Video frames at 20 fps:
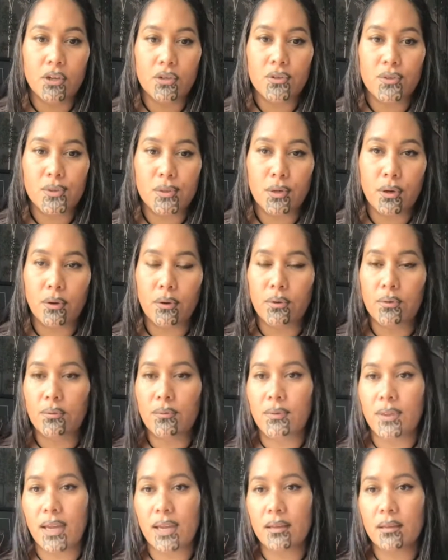So
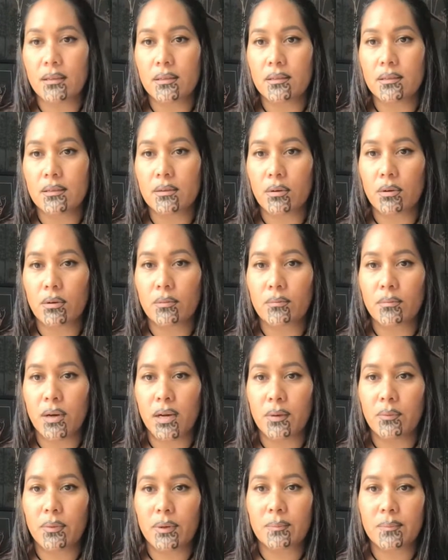that is on
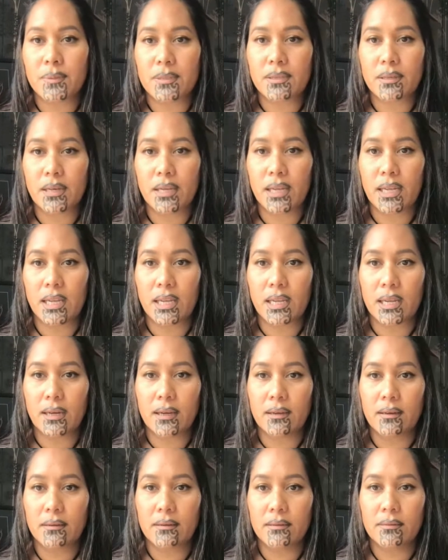my website
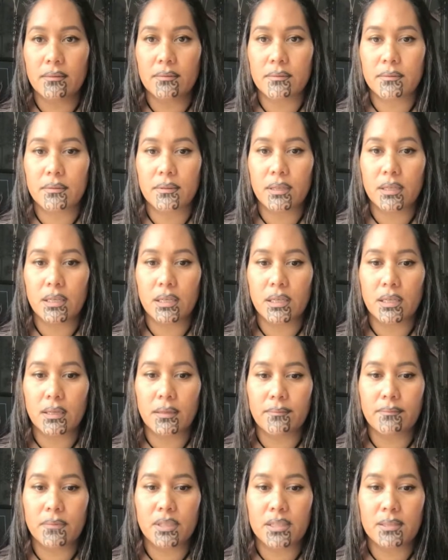here,
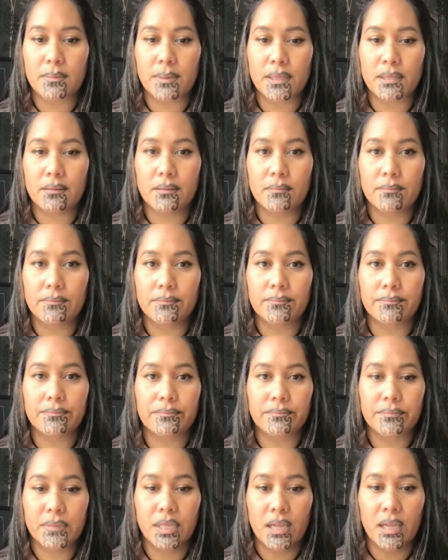this one.
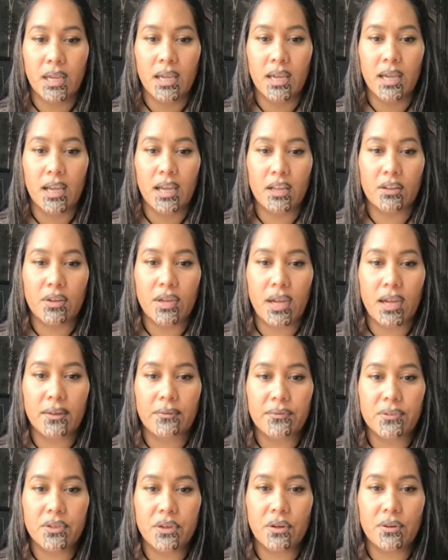And you
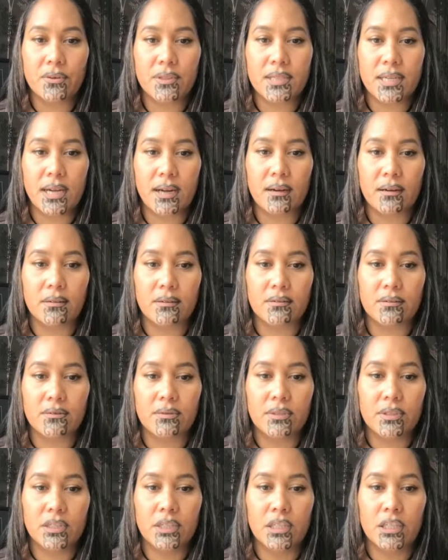have to go down
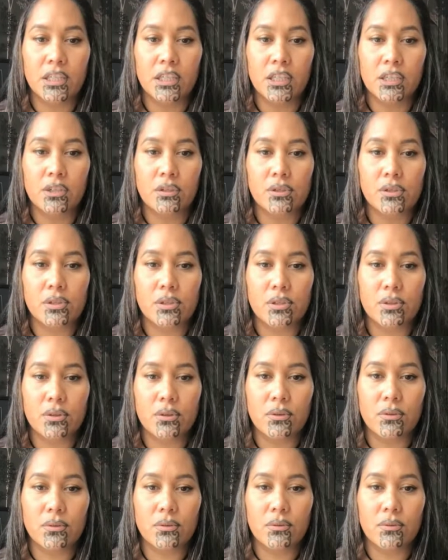
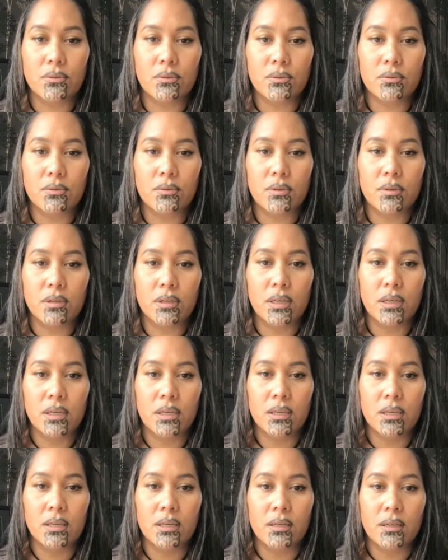to
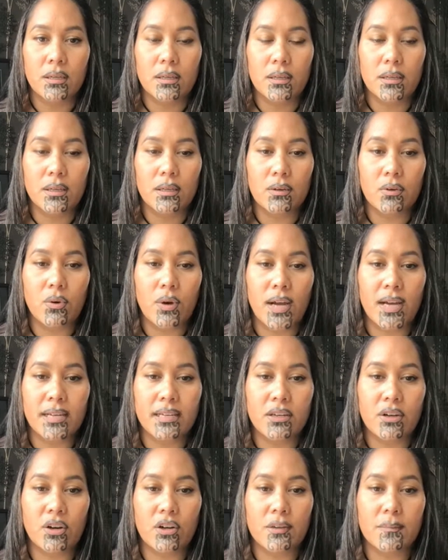Koha
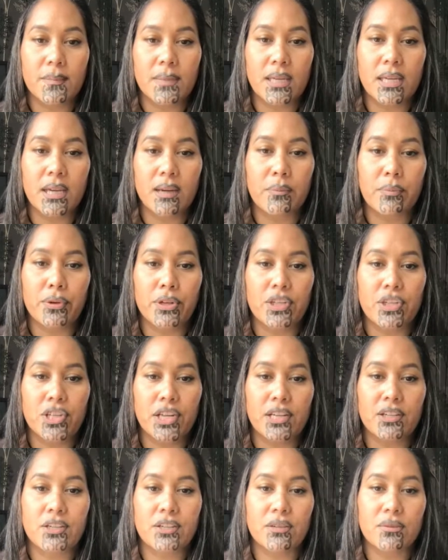Economy
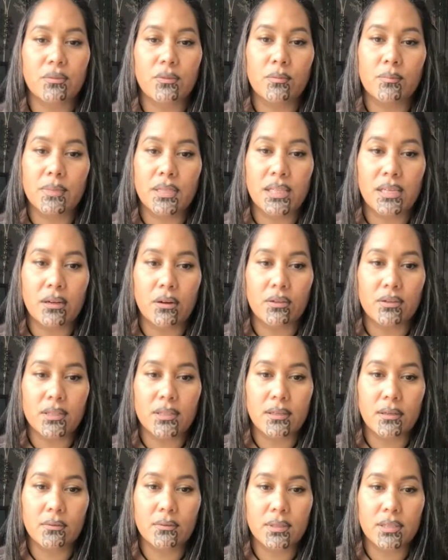Appreciation or Mini
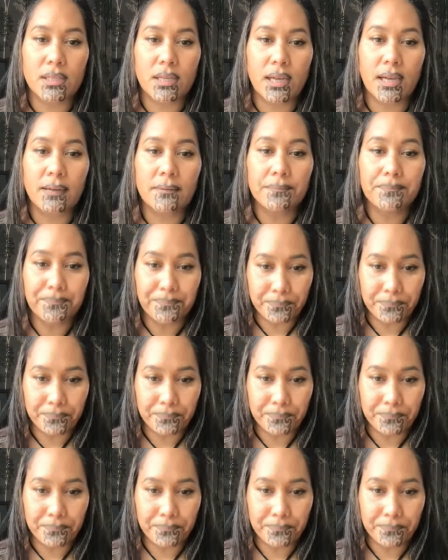Consults, okay?